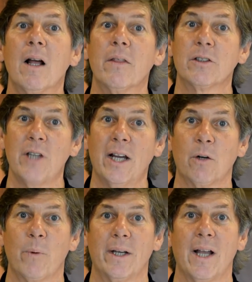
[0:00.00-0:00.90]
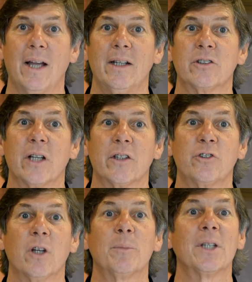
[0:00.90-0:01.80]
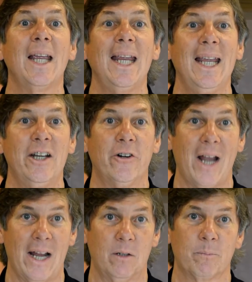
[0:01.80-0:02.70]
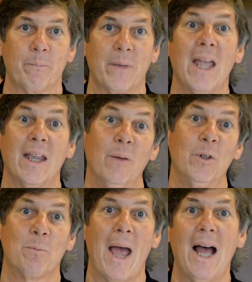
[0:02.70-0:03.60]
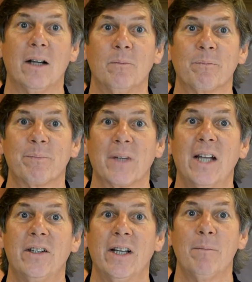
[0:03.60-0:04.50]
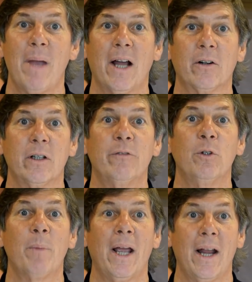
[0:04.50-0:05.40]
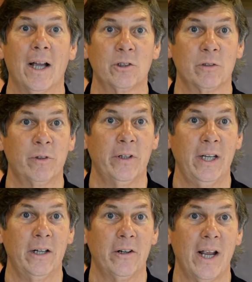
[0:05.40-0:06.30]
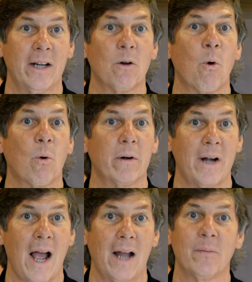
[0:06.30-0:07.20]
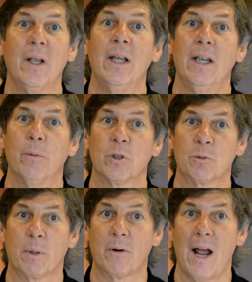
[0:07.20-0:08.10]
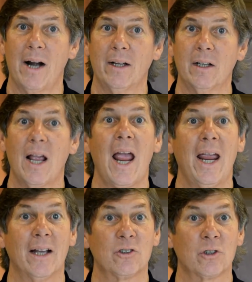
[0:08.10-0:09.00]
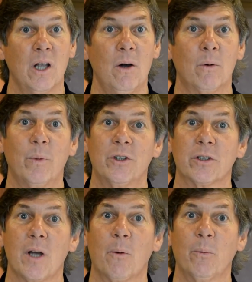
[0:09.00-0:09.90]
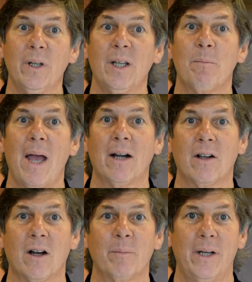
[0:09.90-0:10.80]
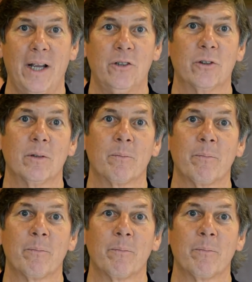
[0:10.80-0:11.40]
The second red light is that the ship's internet. It was bad. It didn't matter if you paid extra for the internet or not. It was sporadic and slow, which is a really bad combination.